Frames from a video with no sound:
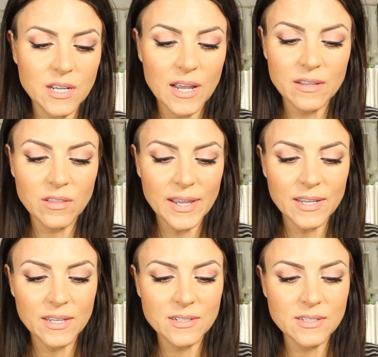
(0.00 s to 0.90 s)
I
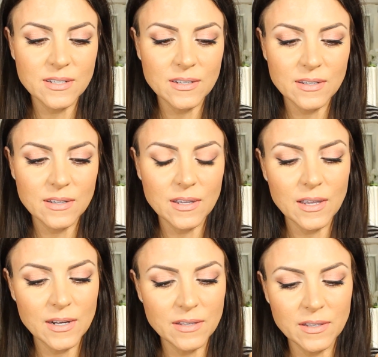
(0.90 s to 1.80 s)
like it,
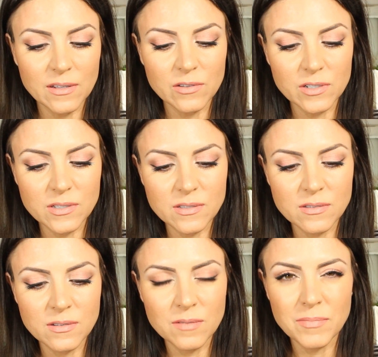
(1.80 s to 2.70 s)
and I think it
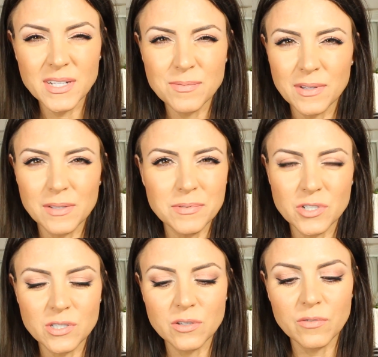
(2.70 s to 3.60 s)
looks, makes my lips
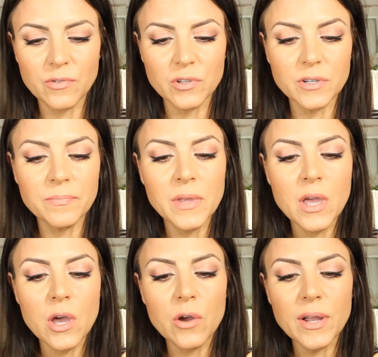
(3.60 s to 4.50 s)
just look fuller.
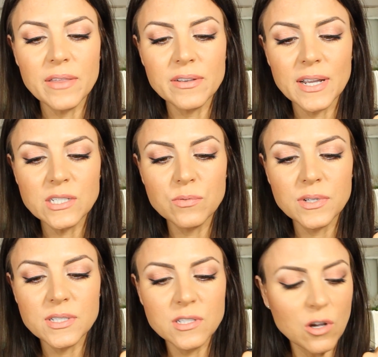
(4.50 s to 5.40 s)
Okay, the next one
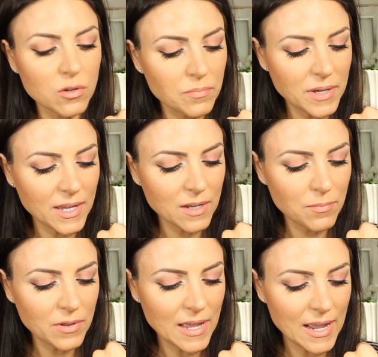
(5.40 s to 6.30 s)
is called Pink
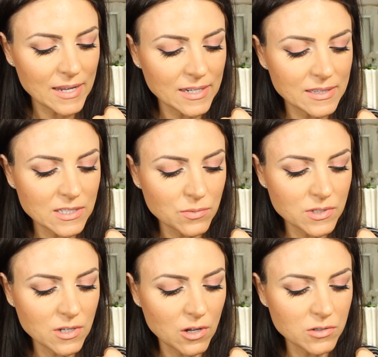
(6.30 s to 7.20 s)
Plaid, and this
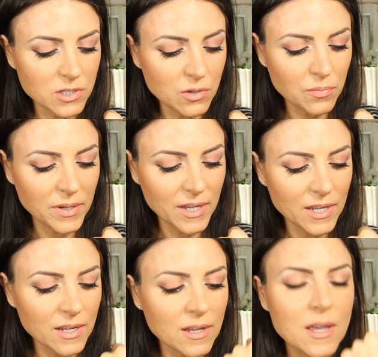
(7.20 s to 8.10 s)
one's also
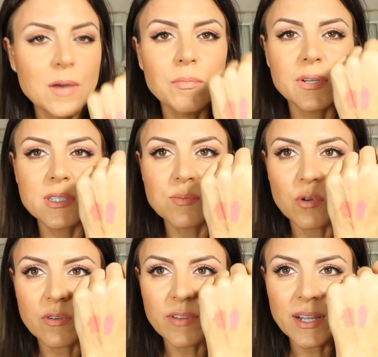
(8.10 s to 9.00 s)
pink, but it's
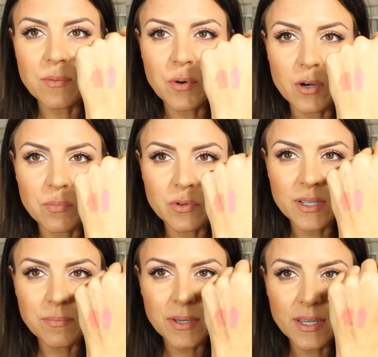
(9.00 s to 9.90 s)
more of like a
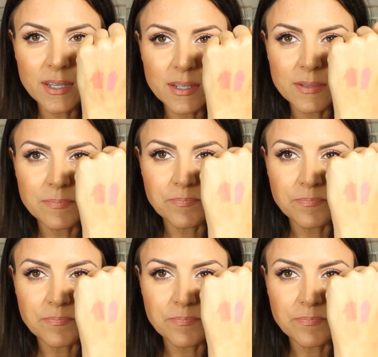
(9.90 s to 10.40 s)
purpley pink.